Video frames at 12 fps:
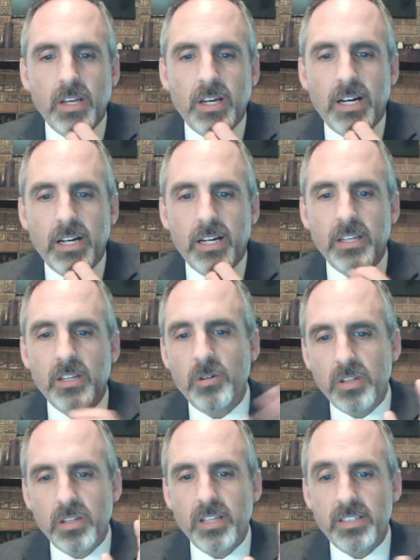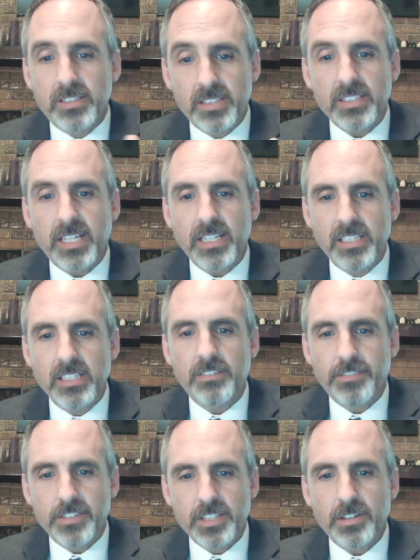It's this idea
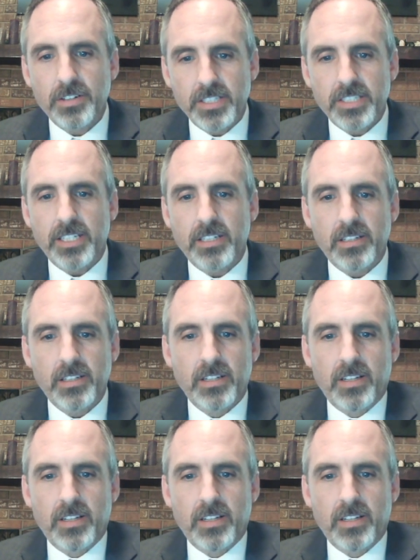of fraternity.